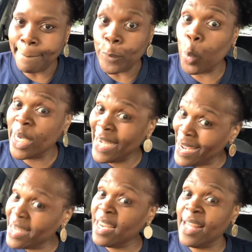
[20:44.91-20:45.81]
We
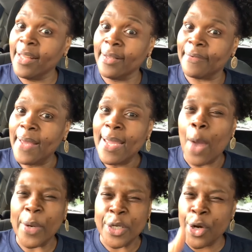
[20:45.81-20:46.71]
need love.
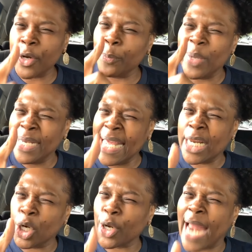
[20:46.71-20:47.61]
And we need
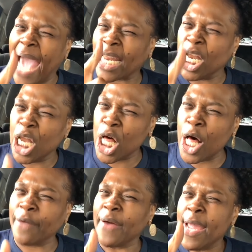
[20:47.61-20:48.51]
to learn how to
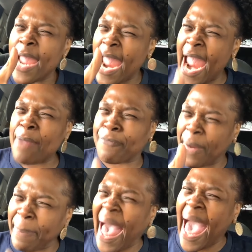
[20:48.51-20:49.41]
love
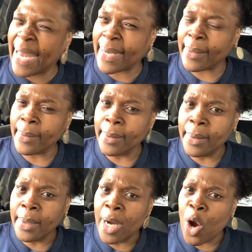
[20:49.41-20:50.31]
everybody,
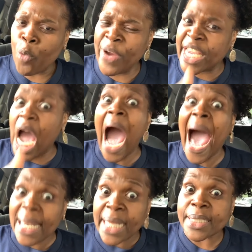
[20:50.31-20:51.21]

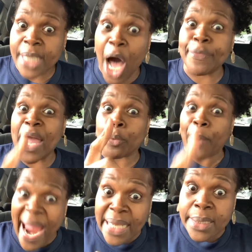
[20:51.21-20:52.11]
regardless of their
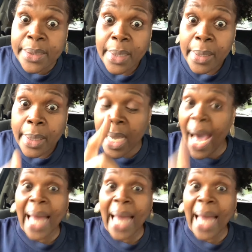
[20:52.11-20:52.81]
race, color,